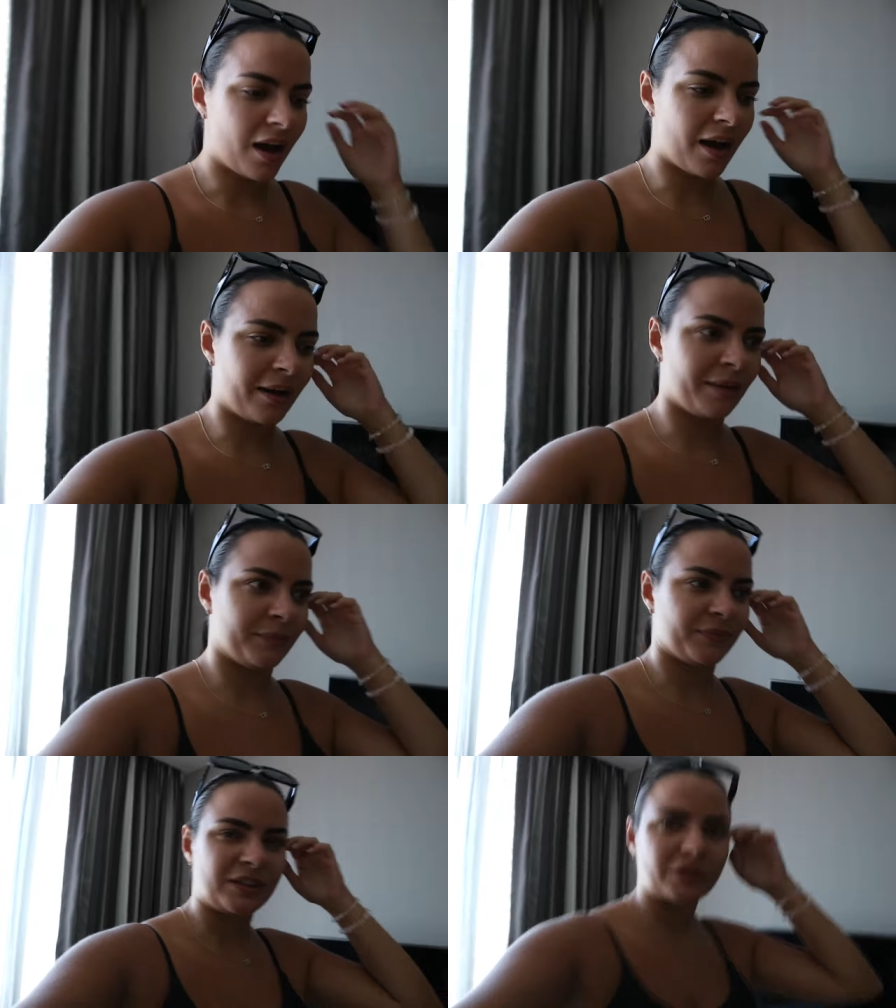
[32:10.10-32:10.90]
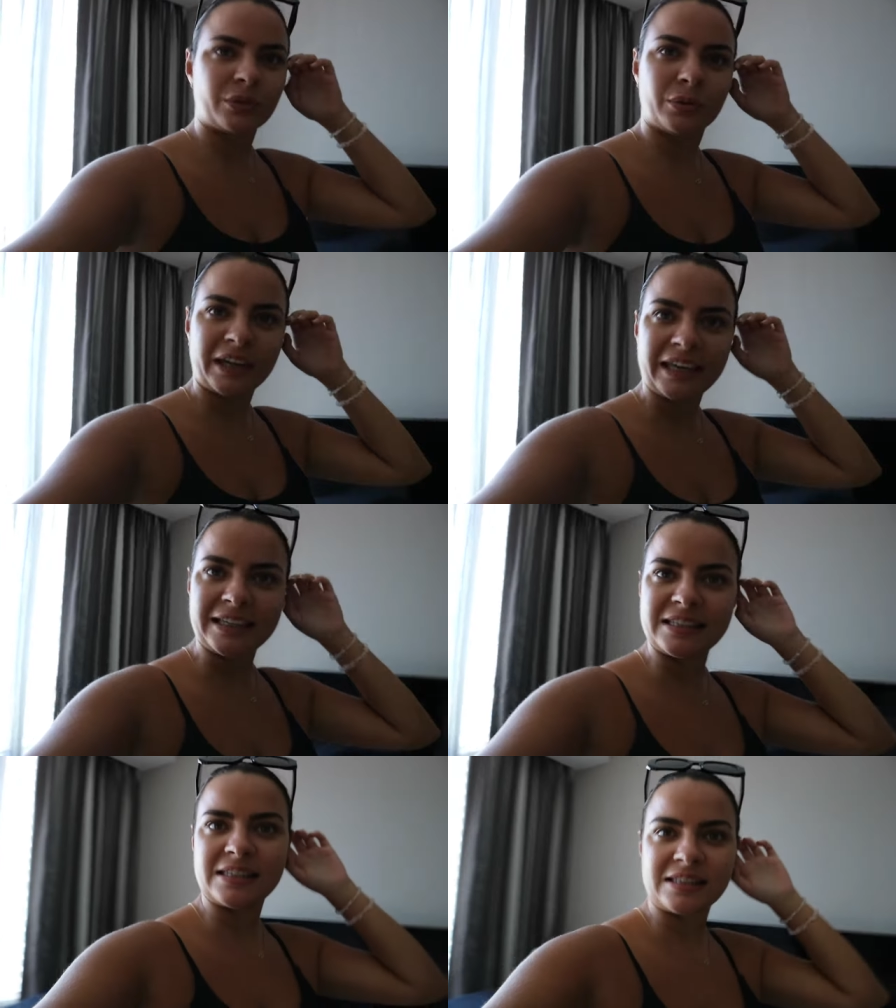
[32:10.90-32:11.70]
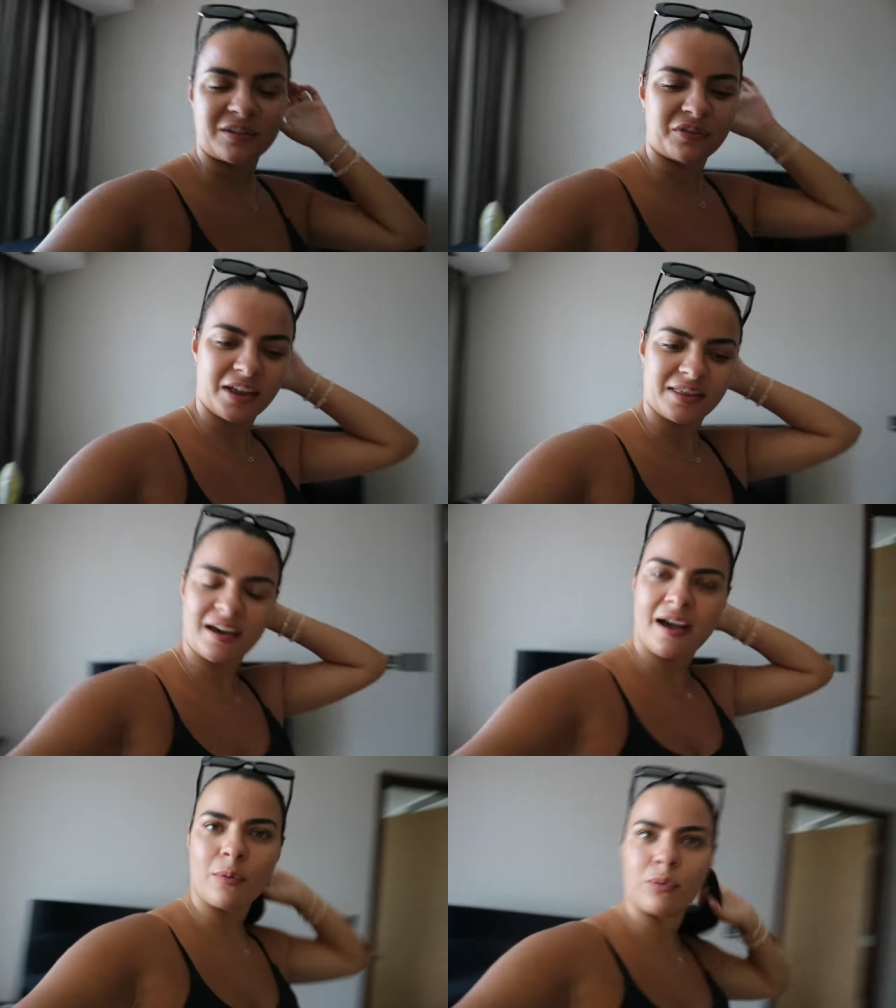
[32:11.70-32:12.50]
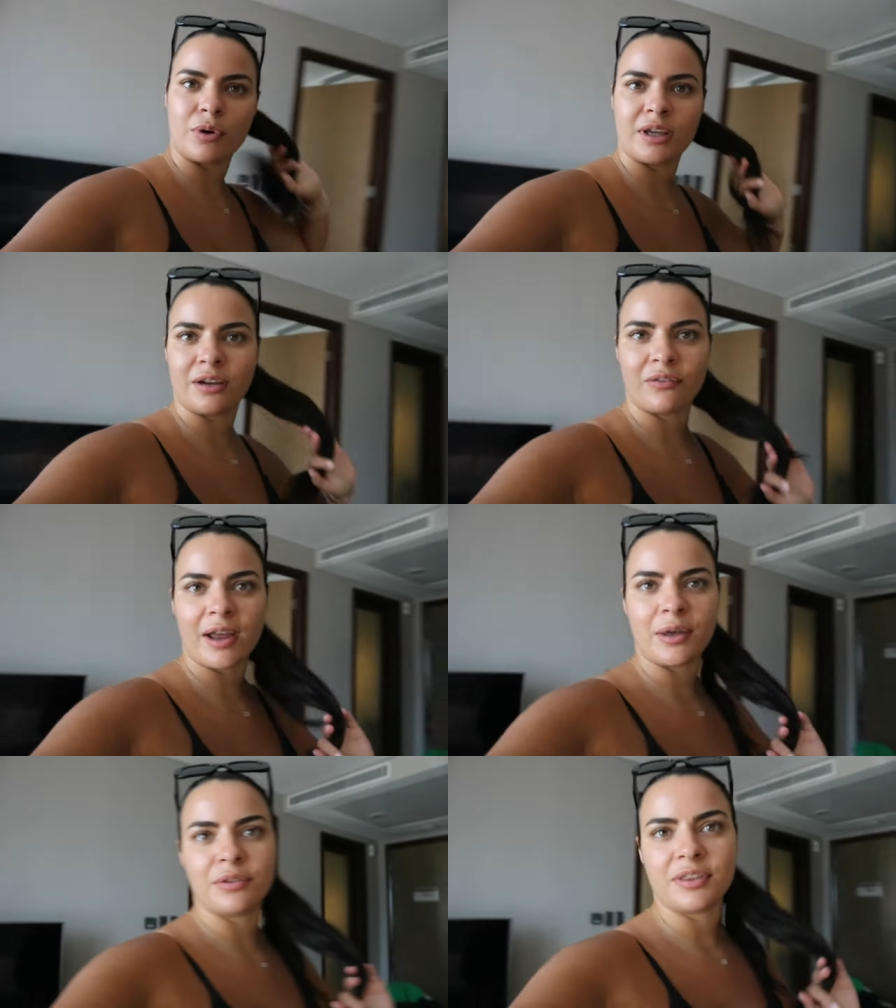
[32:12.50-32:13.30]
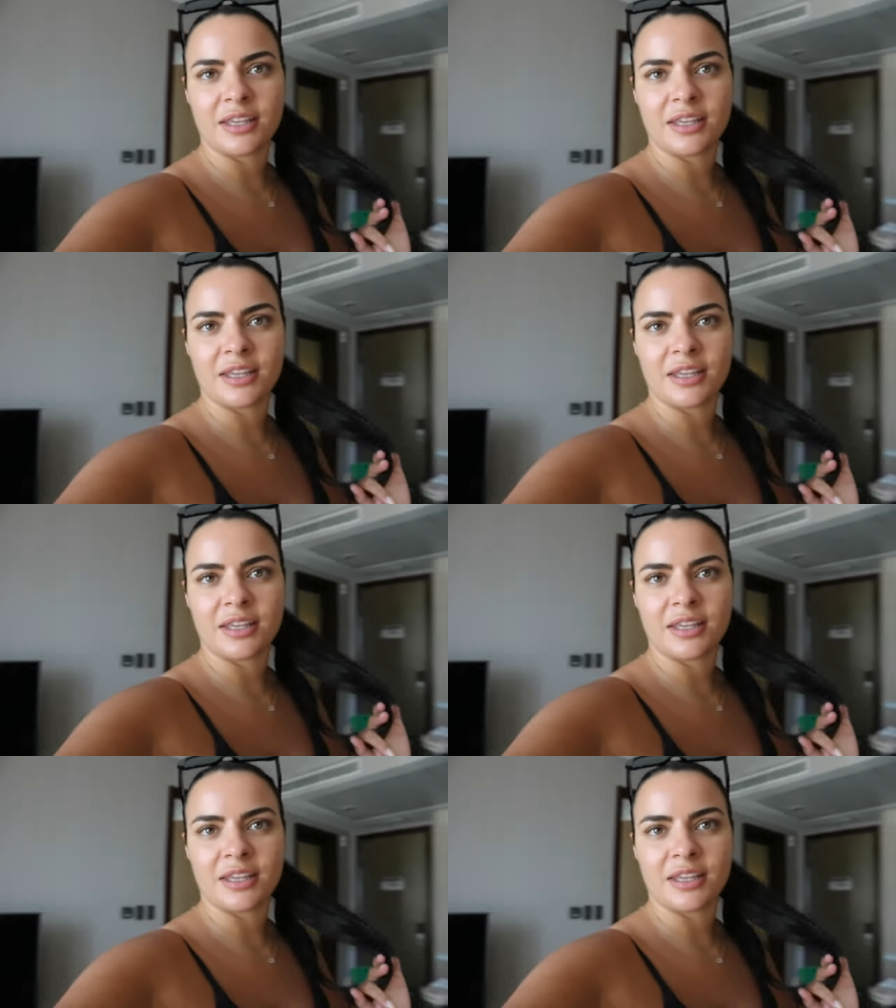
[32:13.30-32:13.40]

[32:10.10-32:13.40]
um, school kids and stuff like that walking around